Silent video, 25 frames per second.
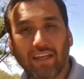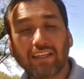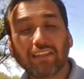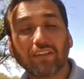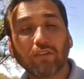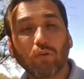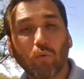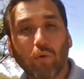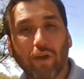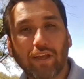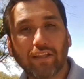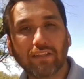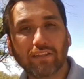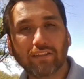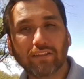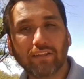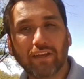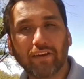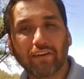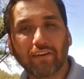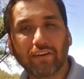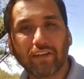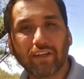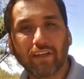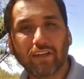in the wetland
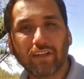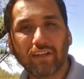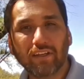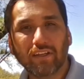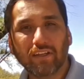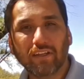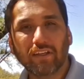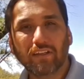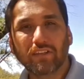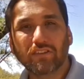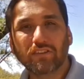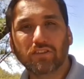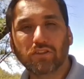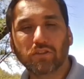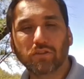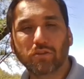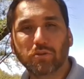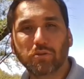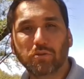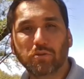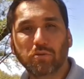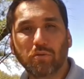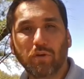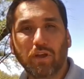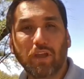area
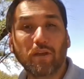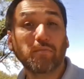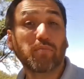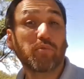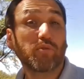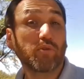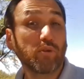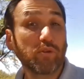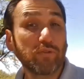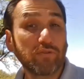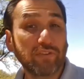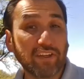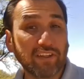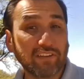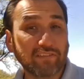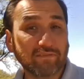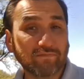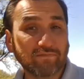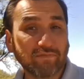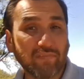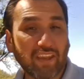to improve it